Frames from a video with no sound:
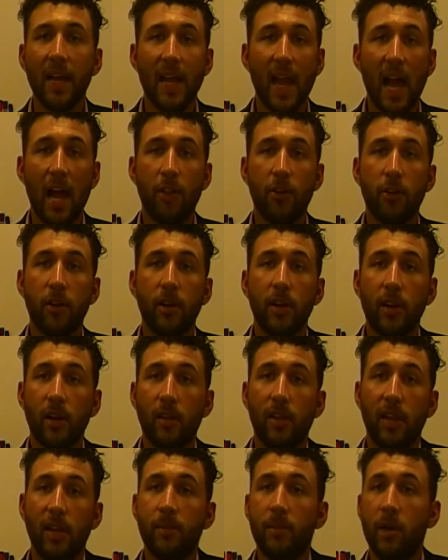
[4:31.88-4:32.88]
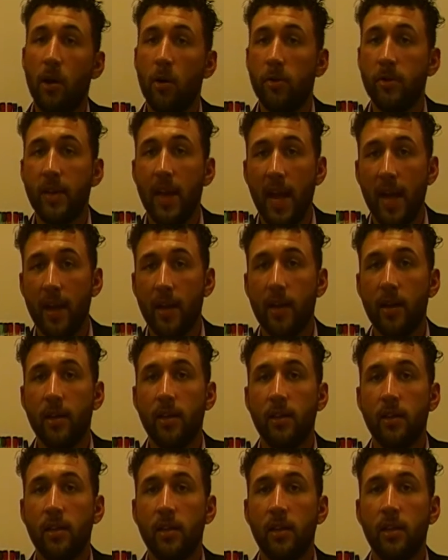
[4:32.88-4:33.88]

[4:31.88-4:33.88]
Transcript: I gather and clean my own data,